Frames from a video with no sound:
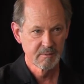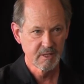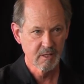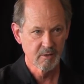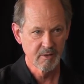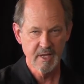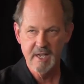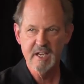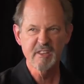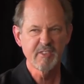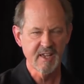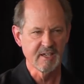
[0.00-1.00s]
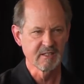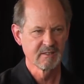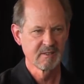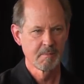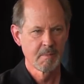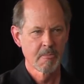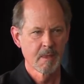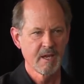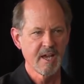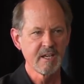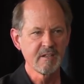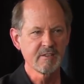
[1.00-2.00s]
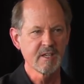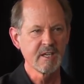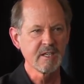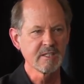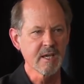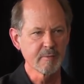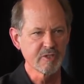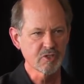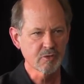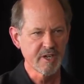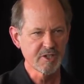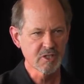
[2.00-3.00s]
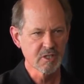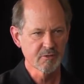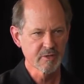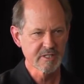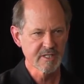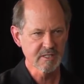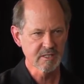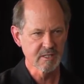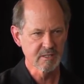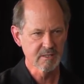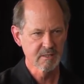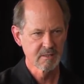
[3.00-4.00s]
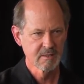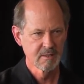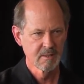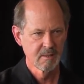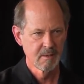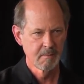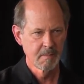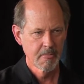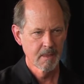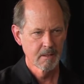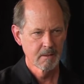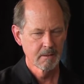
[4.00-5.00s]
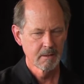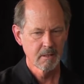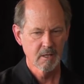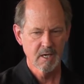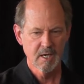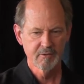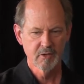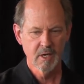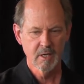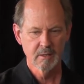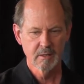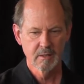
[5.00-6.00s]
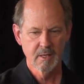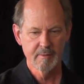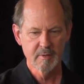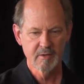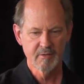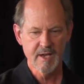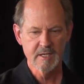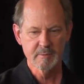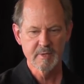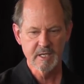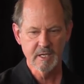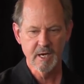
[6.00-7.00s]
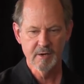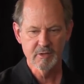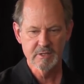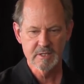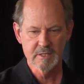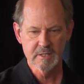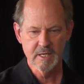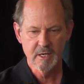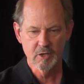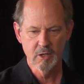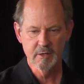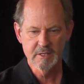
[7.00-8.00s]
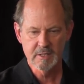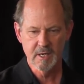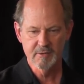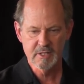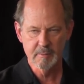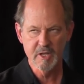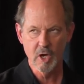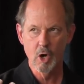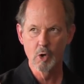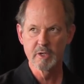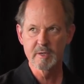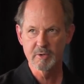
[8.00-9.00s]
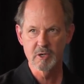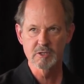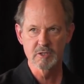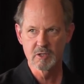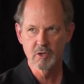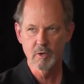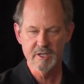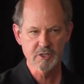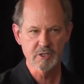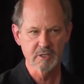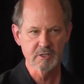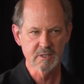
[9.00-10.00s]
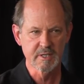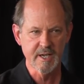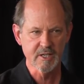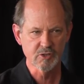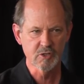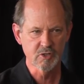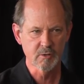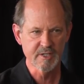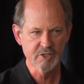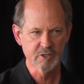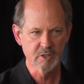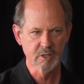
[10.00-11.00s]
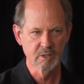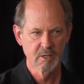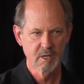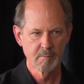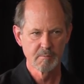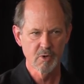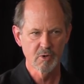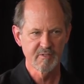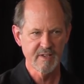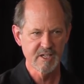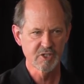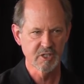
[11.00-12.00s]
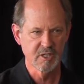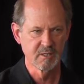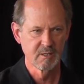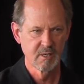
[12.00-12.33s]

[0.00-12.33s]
You know, anything, any demonstration of resistance. You know, I've been invited to speak at conferences, and I'll go to these conferences. I'm the only person who questions the extraterrestrial motivation.